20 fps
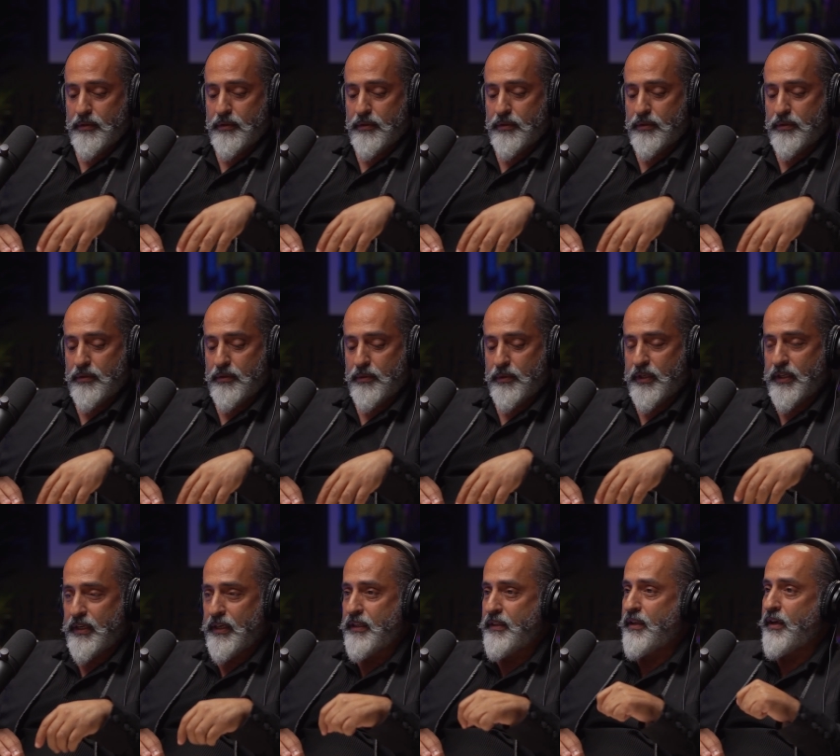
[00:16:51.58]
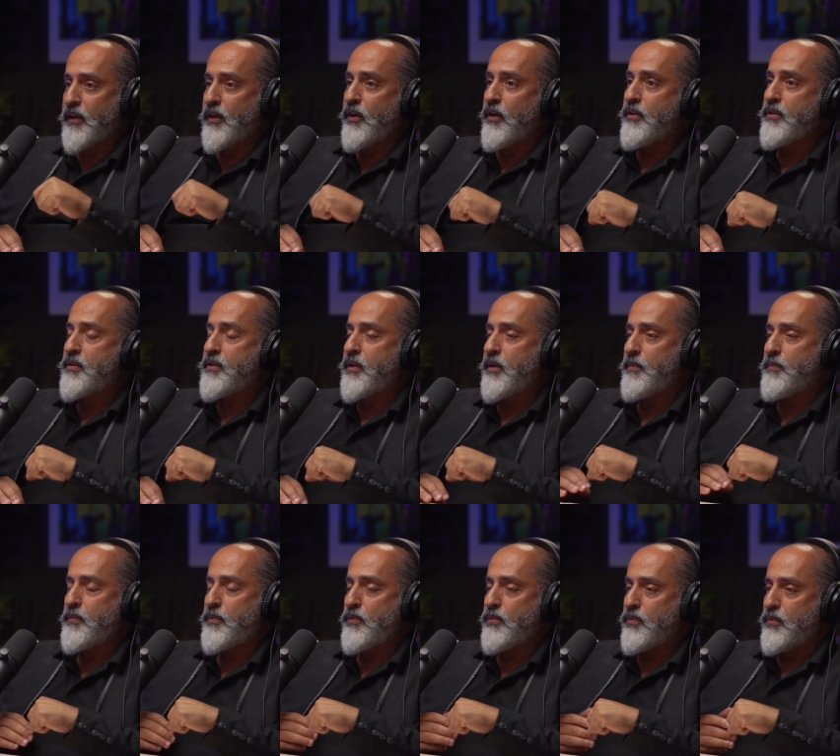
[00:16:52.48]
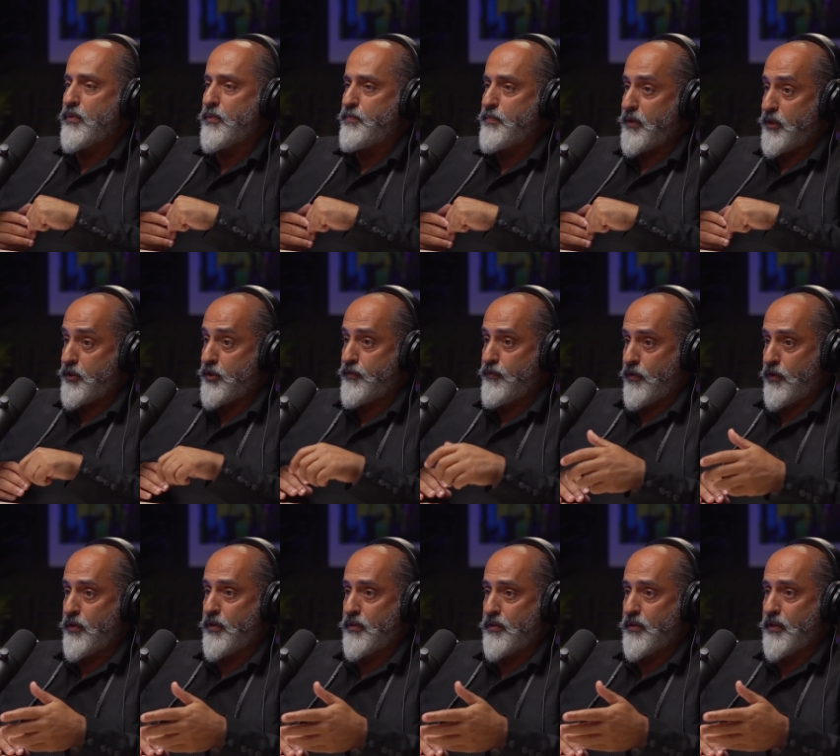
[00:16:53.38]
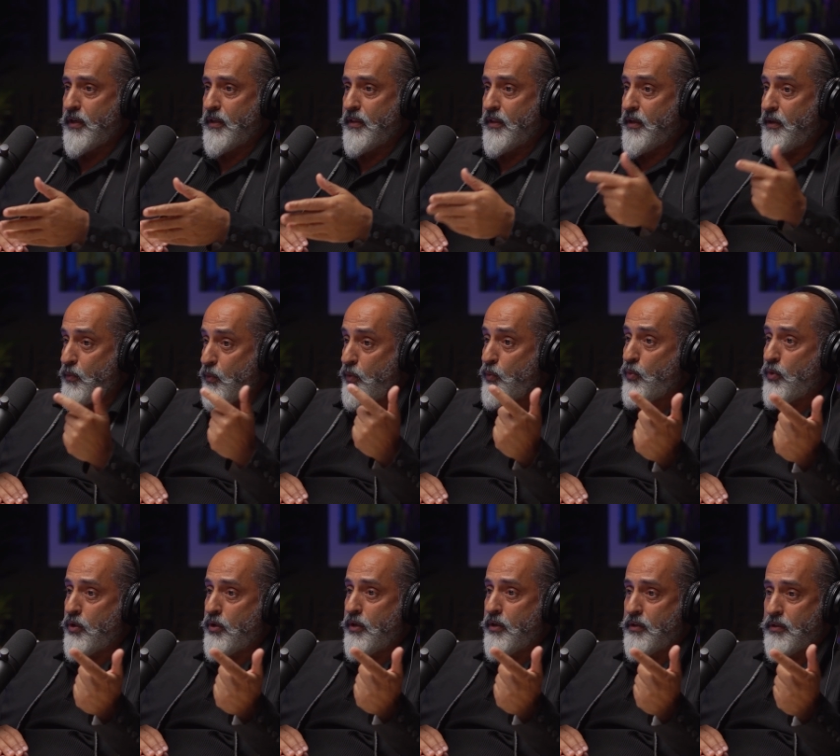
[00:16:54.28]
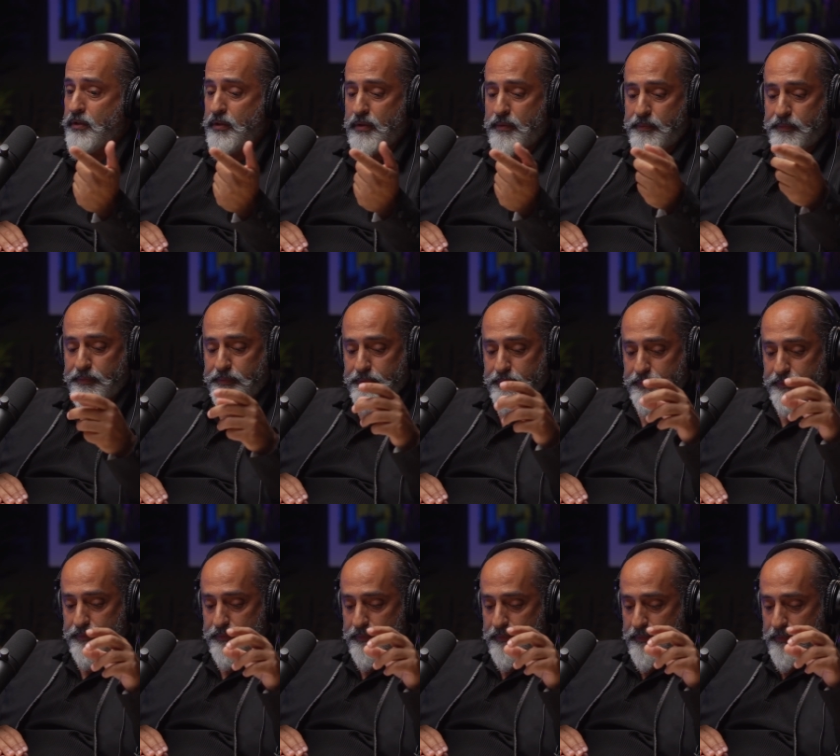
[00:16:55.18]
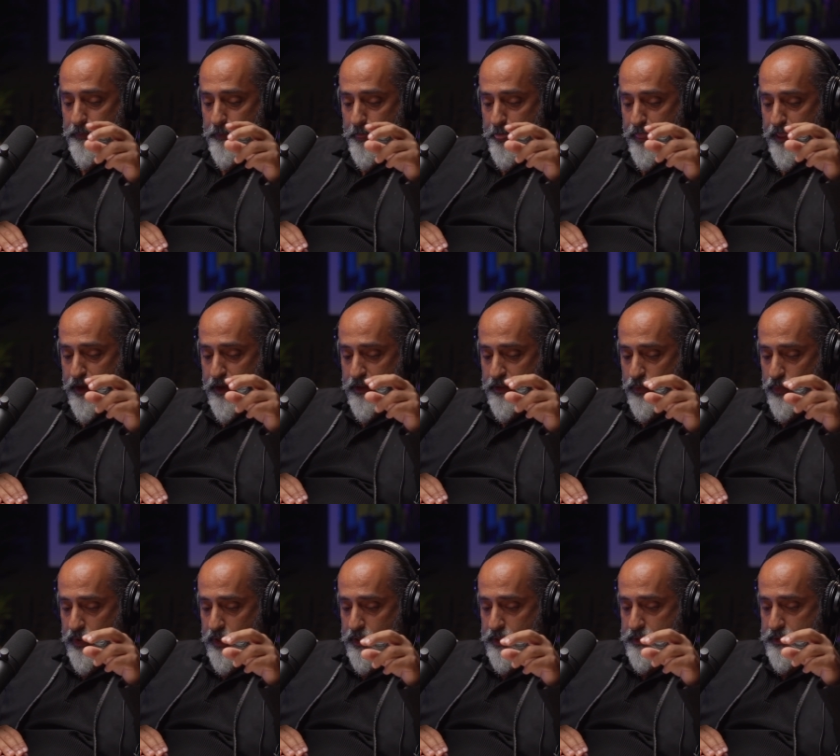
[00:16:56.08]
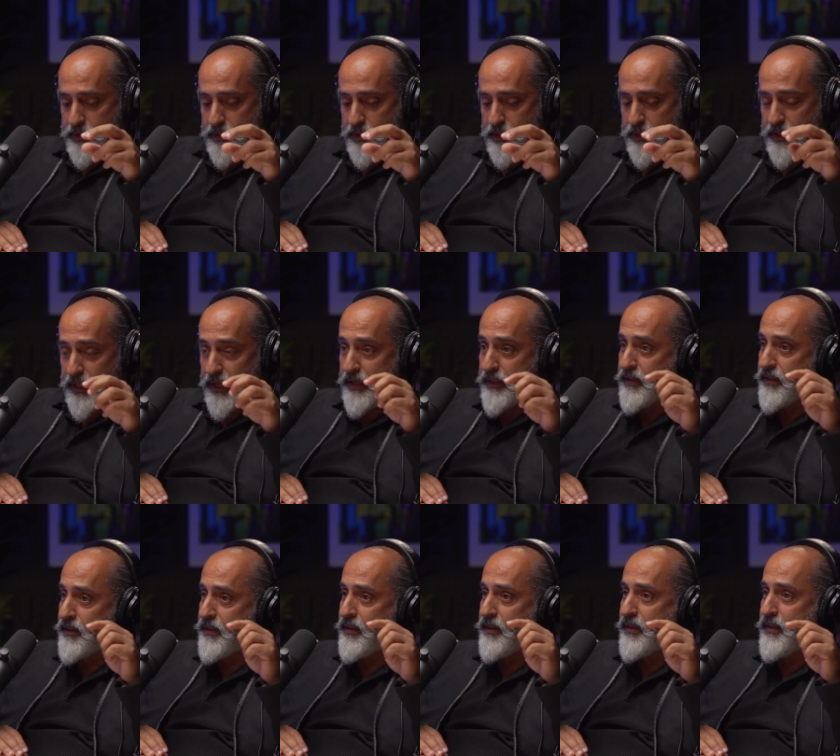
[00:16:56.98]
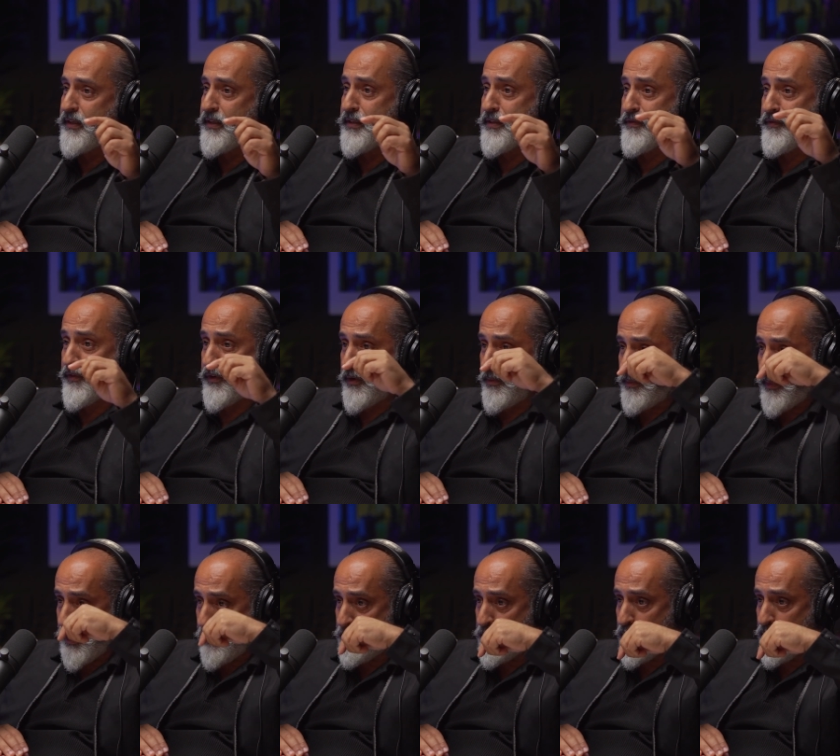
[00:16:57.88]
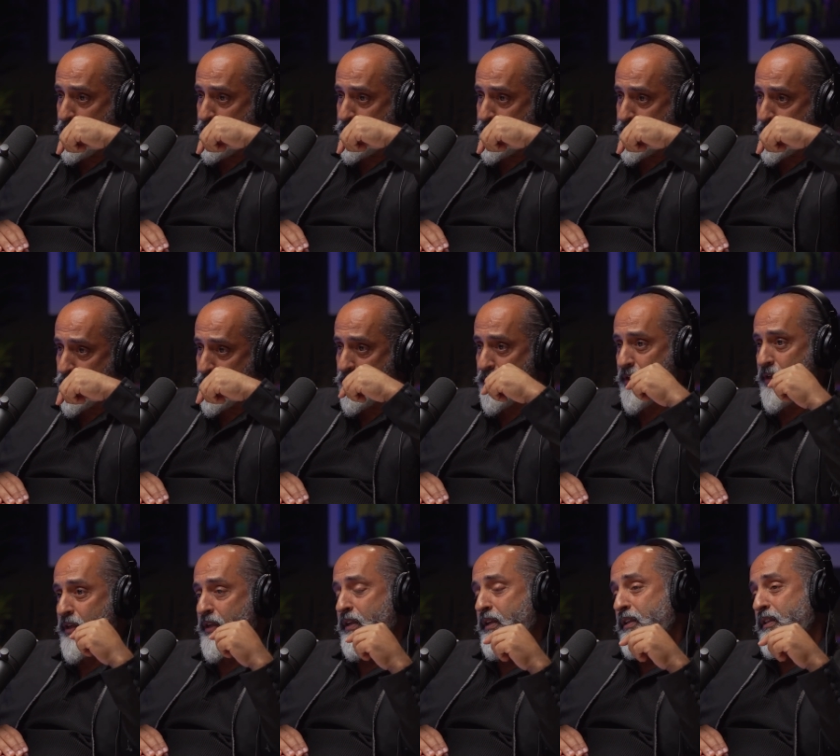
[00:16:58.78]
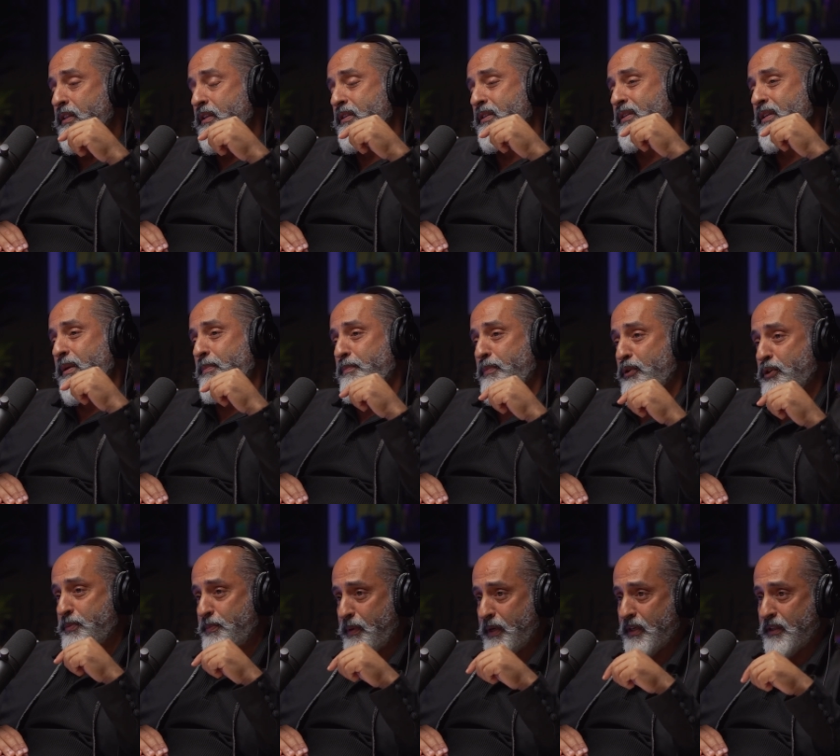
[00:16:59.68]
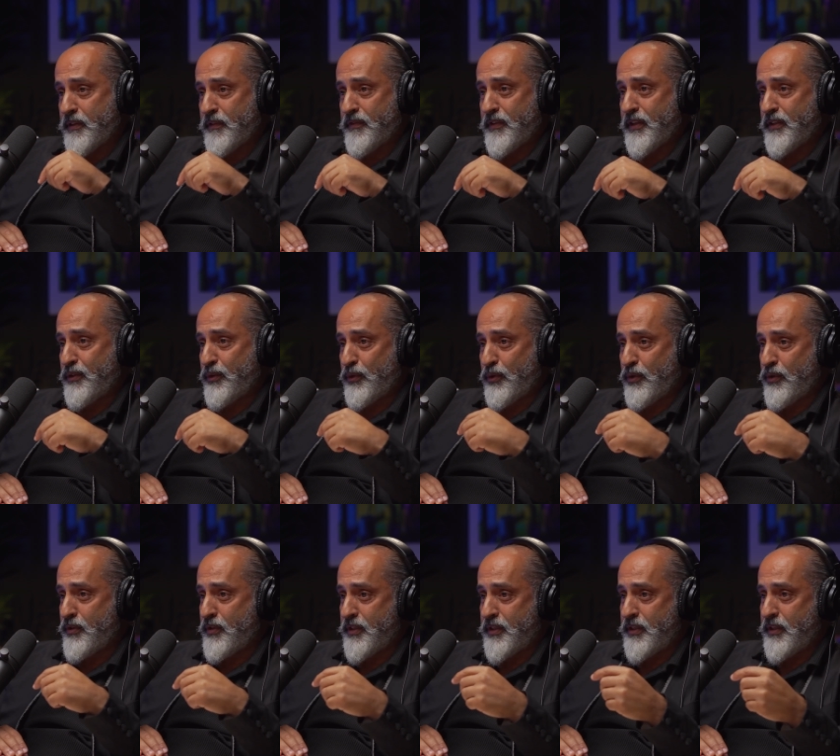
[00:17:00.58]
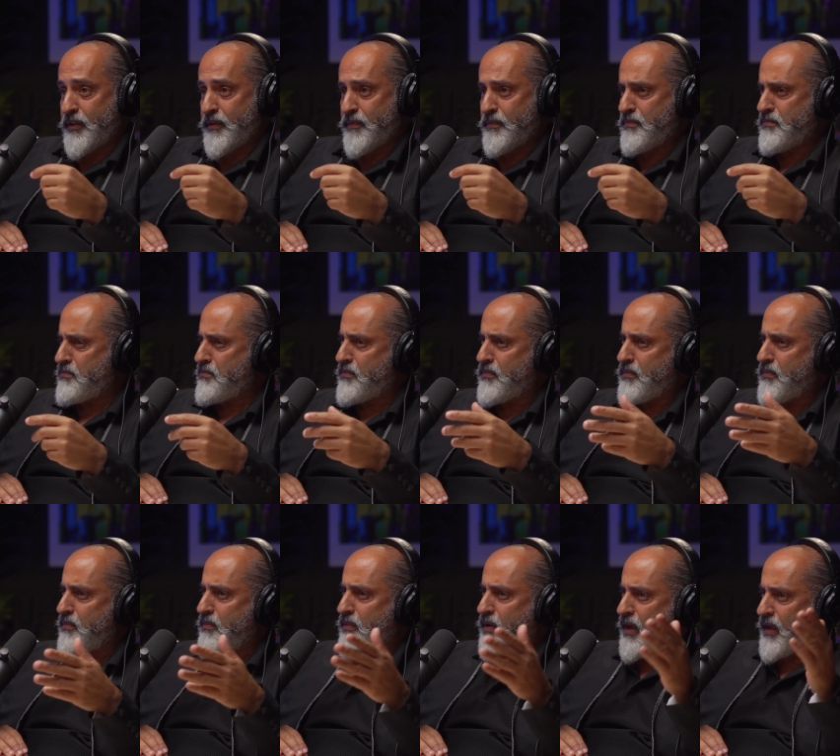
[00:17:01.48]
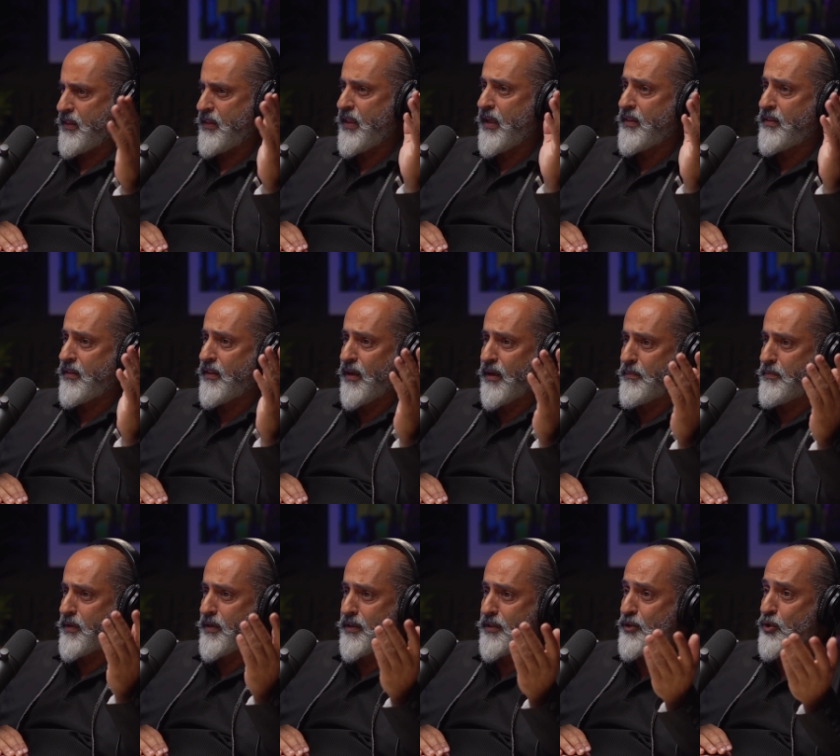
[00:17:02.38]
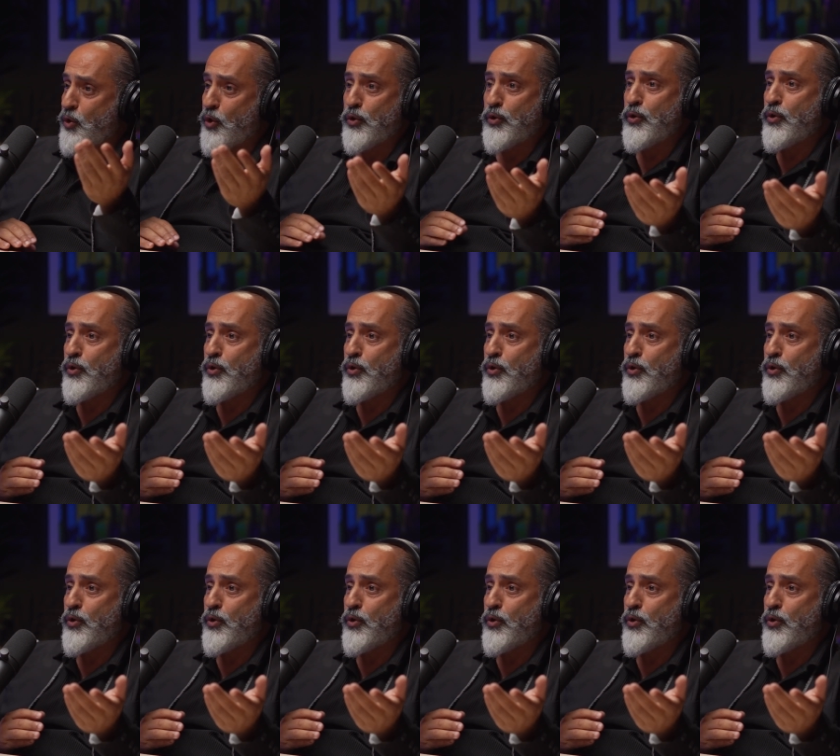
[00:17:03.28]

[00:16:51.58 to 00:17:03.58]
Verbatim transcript: So create a concept, we pitch for it, and then we won it it was 90 degrees from above so this is a perspective that you don't see at that time there is no